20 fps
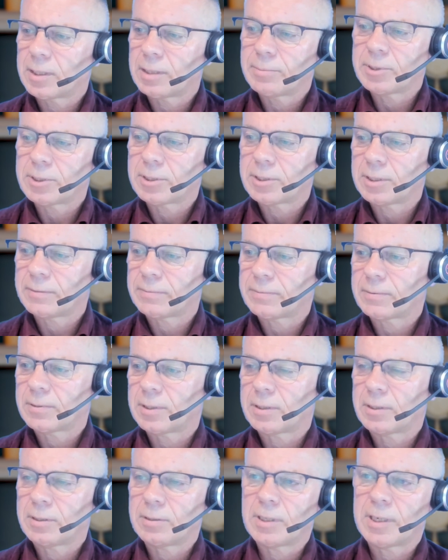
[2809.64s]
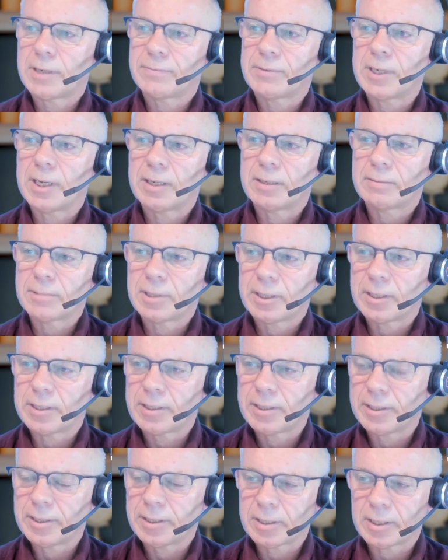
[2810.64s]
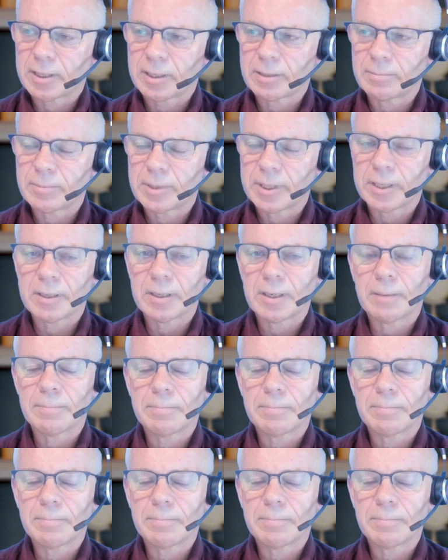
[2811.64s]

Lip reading: see if I don't have that right here. I can bring it up,